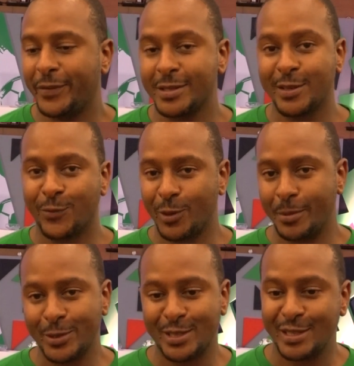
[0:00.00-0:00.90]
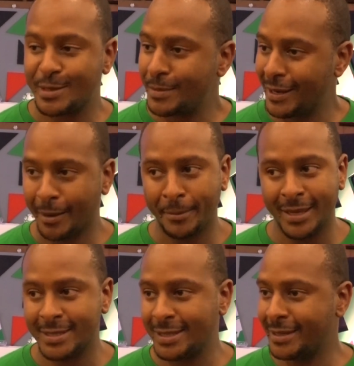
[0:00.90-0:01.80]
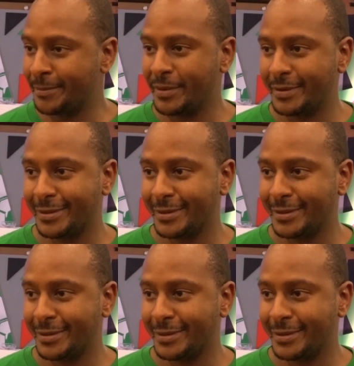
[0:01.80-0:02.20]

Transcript: First and foremost, it's been amazing.